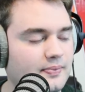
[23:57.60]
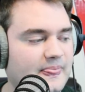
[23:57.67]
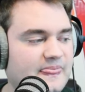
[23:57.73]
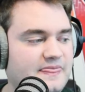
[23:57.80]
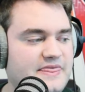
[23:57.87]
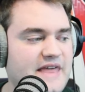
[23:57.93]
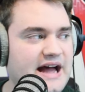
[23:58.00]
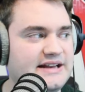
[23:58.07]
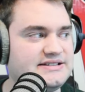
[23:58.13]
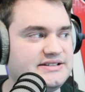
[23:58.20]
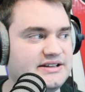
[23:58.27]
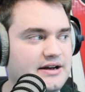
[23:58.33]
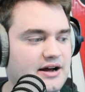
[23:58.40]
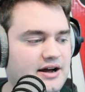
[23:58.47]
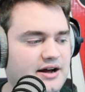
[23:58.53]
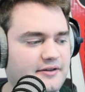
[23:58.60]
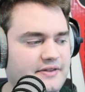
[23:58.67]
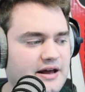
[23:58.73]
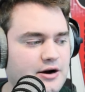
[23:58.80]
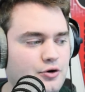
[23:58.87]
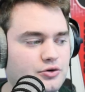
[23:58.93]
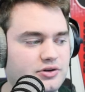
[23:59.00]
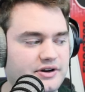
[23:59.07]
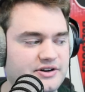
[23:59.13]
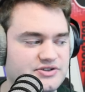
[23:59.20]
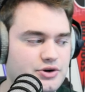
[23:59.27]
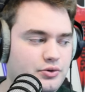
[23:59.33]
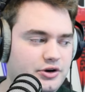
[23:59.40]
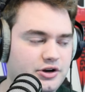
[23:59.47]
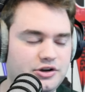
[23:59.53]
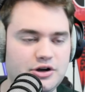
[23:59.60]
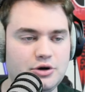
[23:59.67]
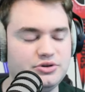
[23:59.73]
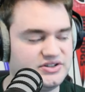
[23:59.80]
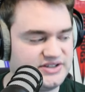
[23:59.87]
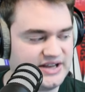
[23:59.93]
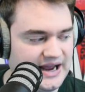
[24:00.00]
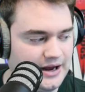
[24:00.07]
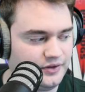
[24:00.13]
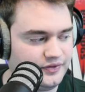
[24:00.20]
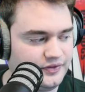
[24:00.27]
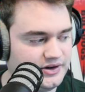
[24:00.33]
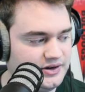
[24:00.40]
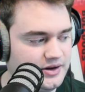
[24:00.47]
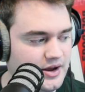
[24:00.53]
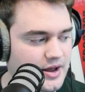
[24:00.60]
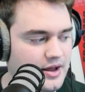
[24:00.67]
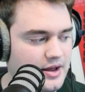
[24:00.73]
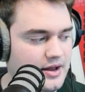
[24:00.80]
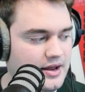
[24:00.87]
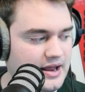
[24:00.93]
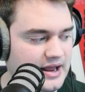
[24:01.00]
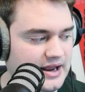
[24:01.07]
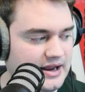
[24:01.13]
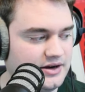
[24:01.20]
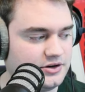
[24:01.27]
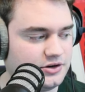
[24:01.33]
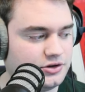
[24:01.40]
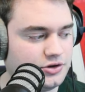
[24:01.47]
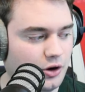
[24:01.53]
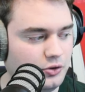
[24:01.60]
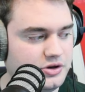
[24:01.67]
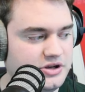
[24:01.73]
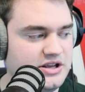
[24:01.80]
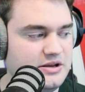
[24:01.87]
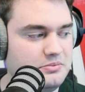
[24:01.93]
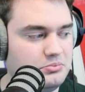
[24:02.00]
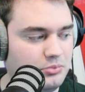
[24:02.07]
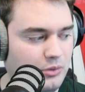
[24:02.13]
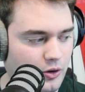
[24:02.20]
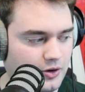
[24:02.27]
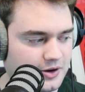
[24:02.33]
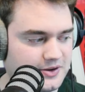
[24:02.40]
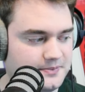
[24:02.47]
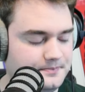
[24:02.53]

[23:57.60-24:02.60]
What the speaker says: that that Oakland is going to go to Townsend and Golke more